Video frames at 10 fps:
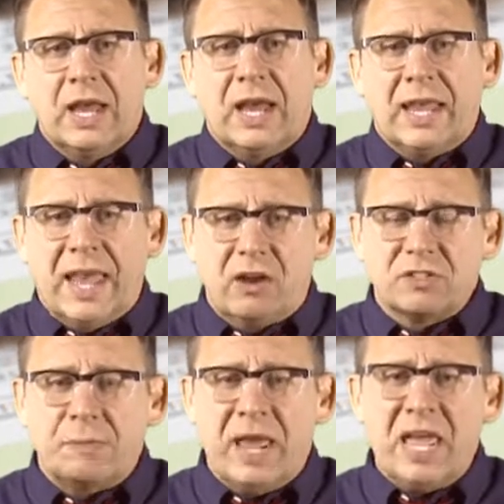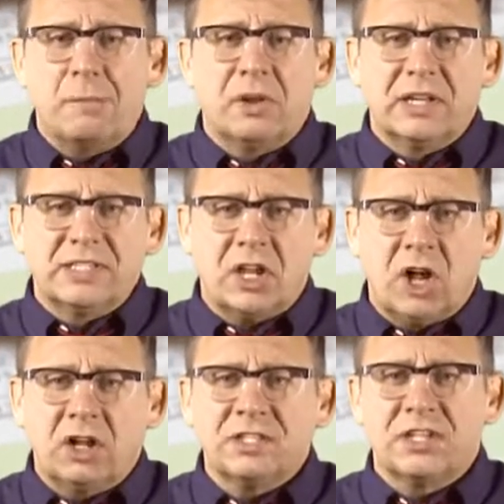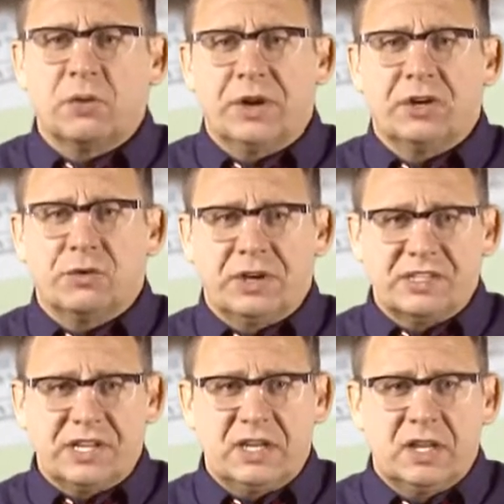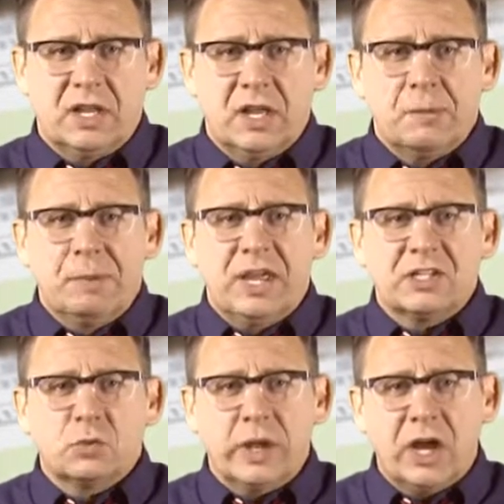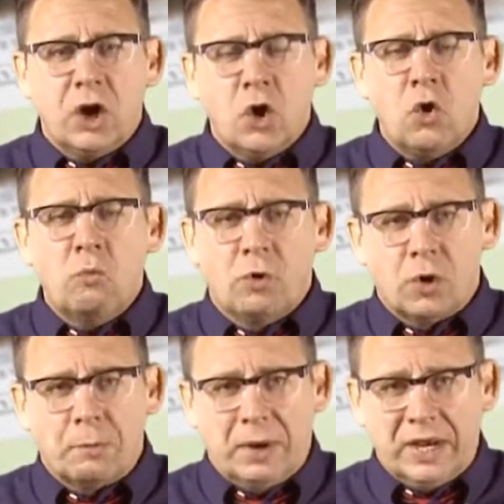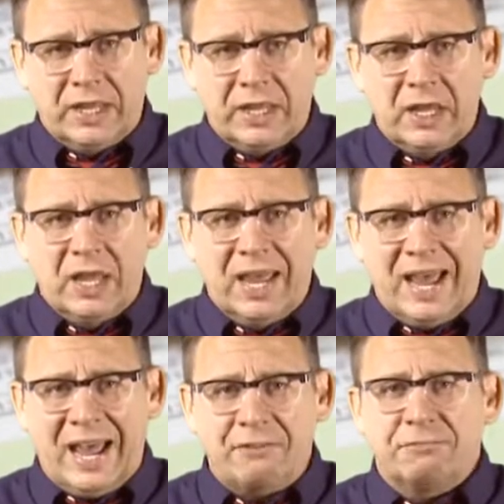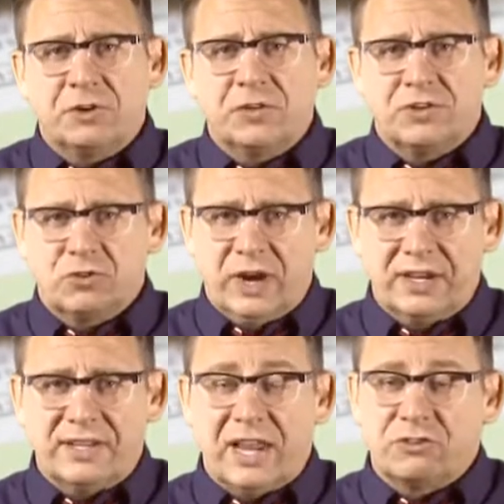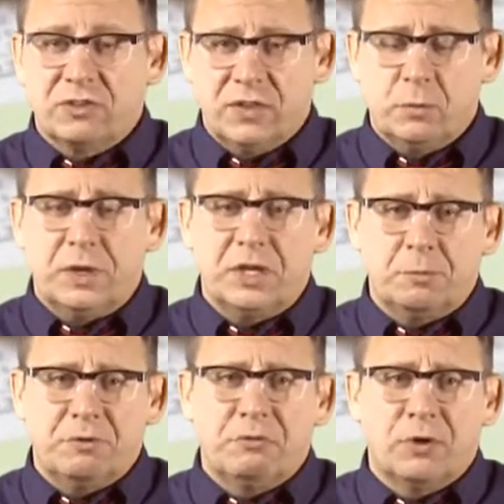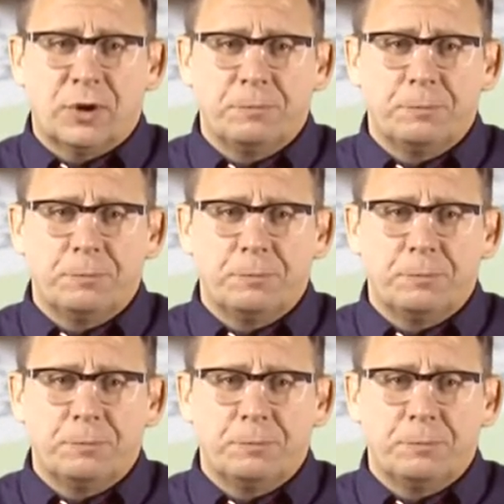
Accounts payable is also increasing because we owe more money after this transaction than we did before.